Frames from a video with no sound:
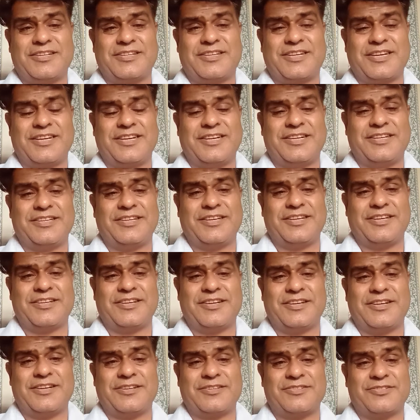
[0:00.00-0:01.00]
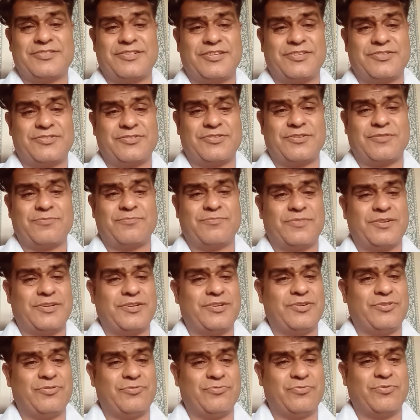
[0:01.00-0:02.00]
Canadian system
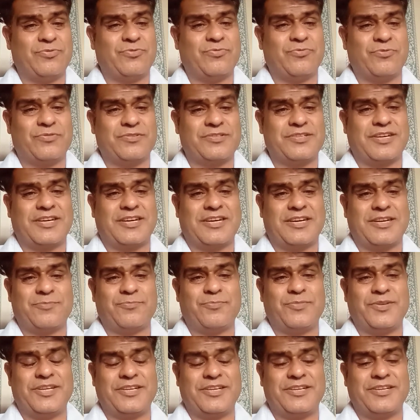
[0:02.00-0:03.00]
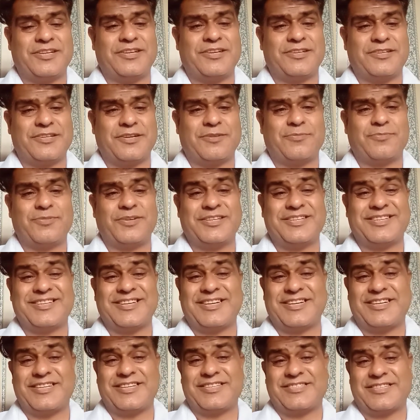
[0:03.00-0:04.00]
new rules are being little bit
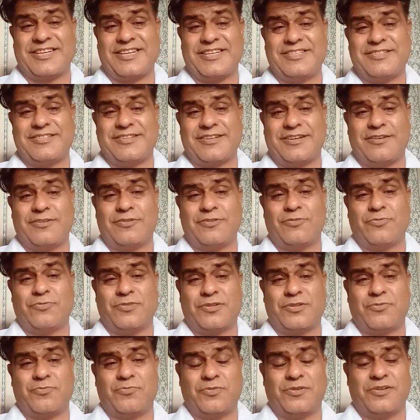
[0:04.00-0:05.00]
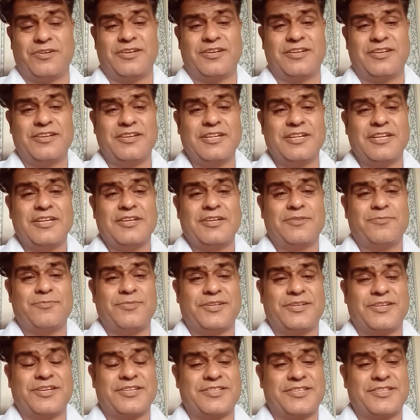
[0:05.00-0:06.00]
criticized all over the world
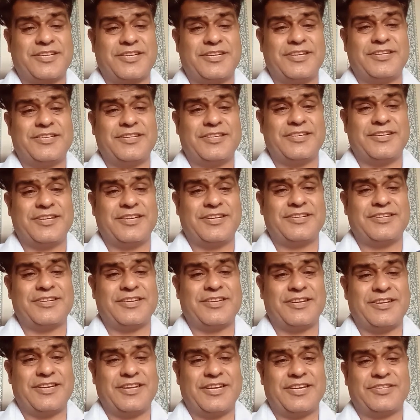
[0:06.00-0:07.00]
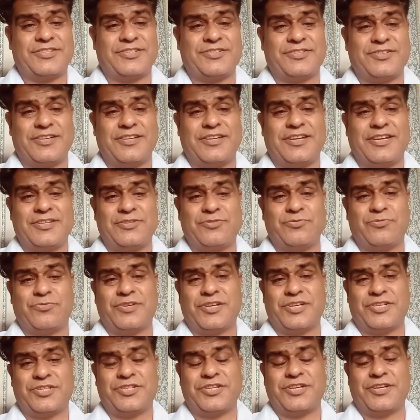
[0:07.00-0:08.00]
because Canadian international
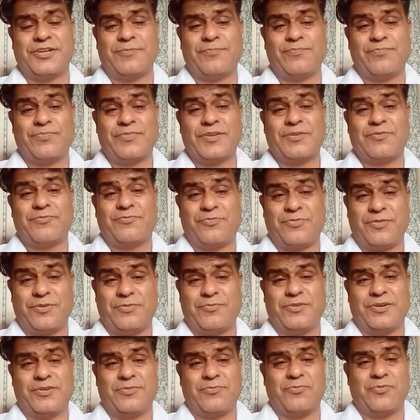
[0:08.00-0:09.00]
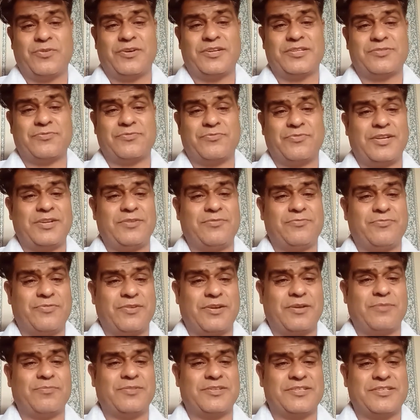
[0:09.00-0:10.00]
education favor was very
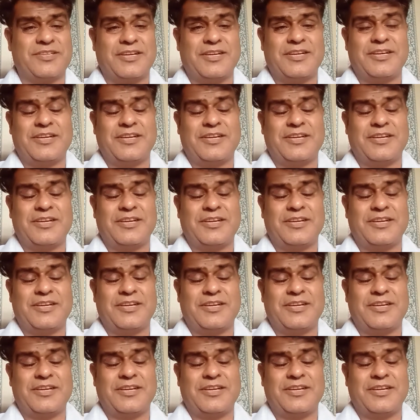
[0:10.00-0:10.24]
famous,